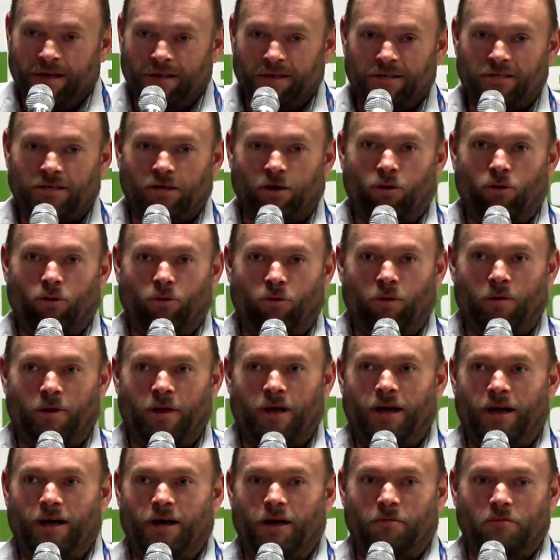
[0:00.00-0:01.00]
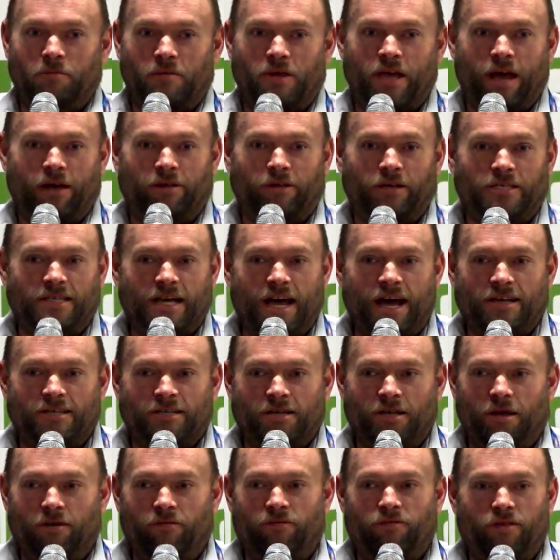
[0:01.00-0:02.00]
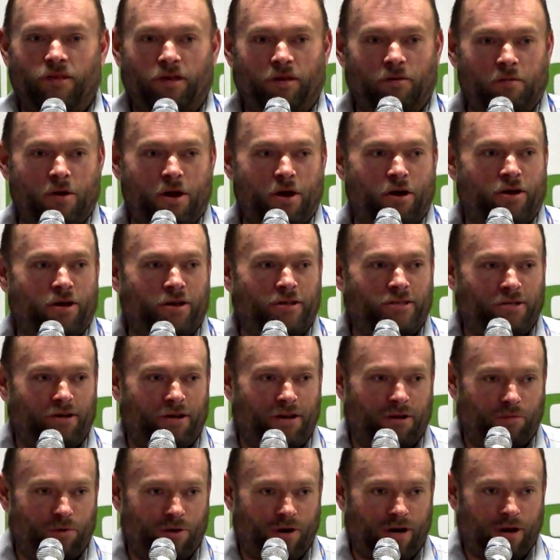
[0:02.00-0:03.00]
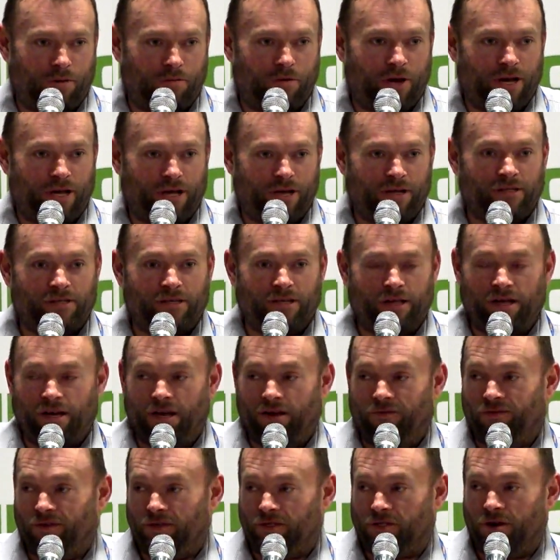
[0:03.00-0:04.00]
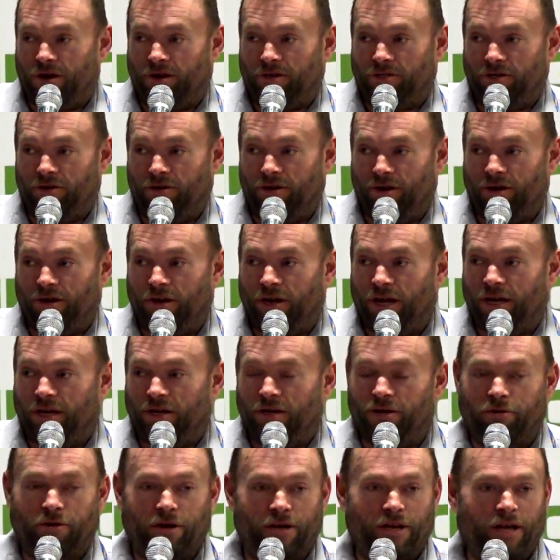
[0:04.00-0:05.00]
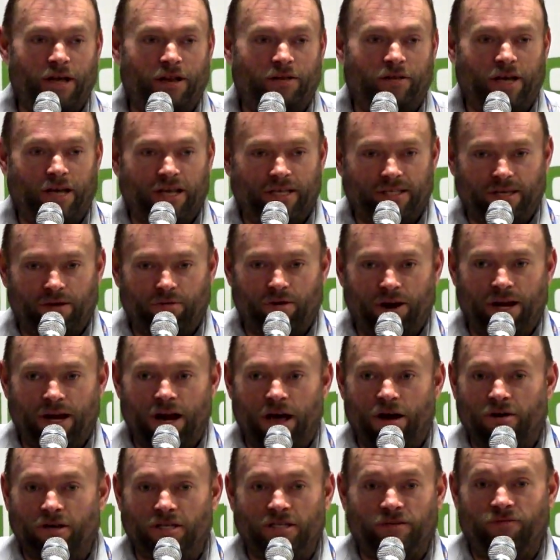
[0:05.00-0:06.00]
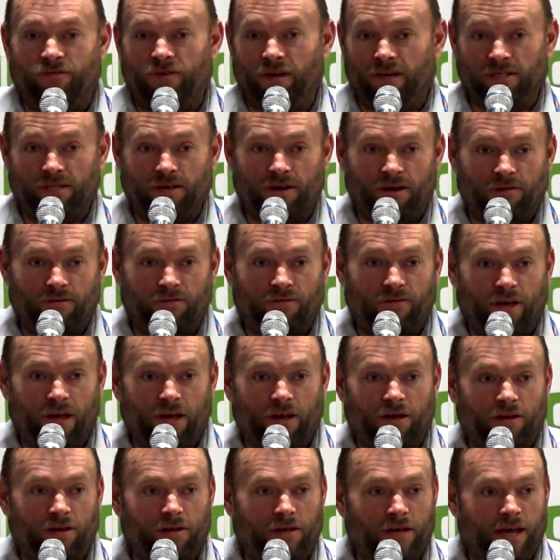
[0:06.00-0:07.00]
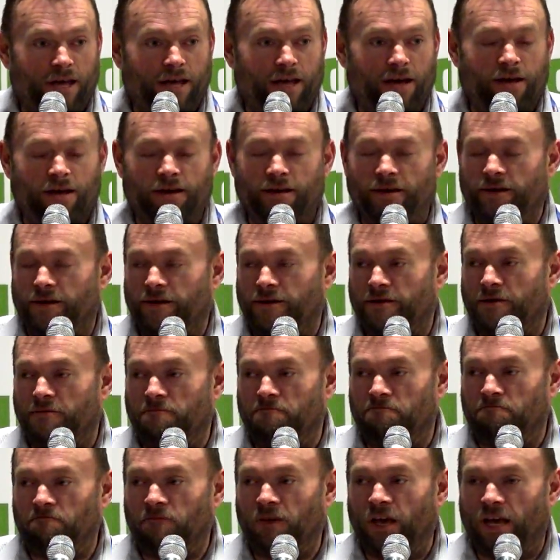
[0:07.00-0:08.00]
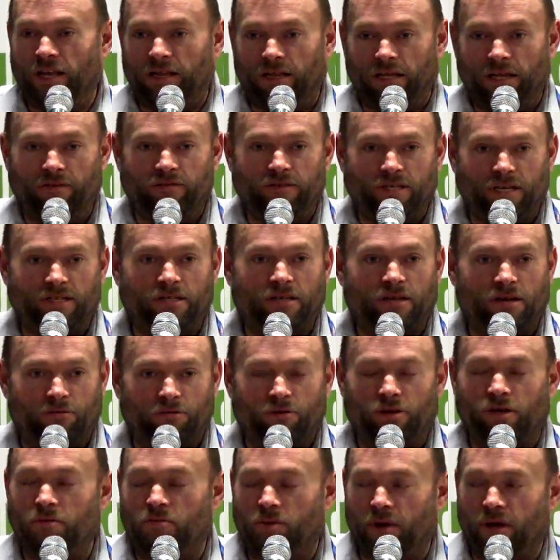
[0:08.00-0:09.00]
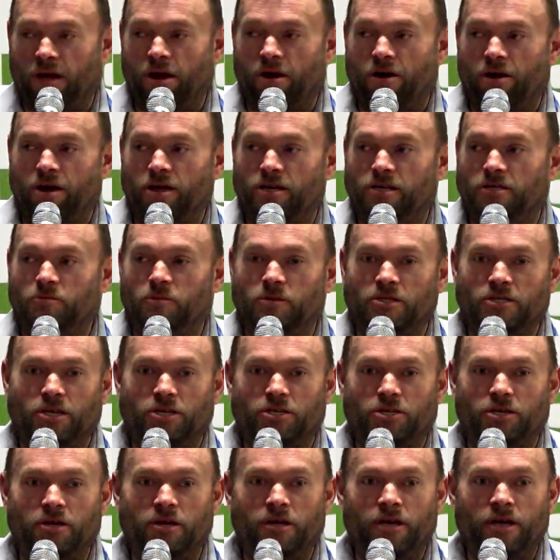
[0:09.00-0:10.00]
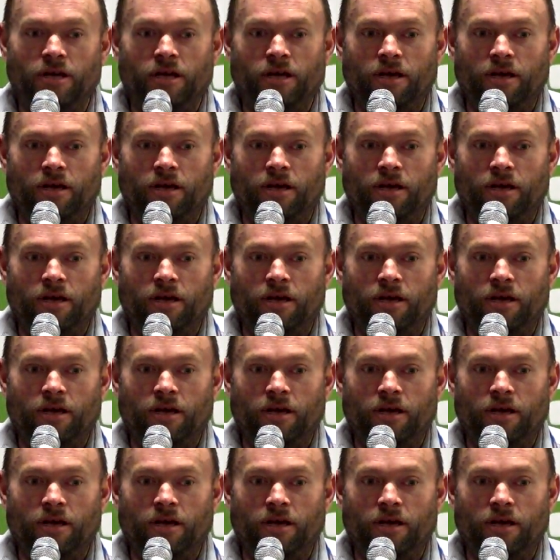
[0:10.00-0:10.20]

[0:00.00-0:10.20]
So Kelly's asking if the Americans are going to put any money into that infrastructure and do it. And like I said, right now it's fix on fail, and it leaves us in a really precarious position.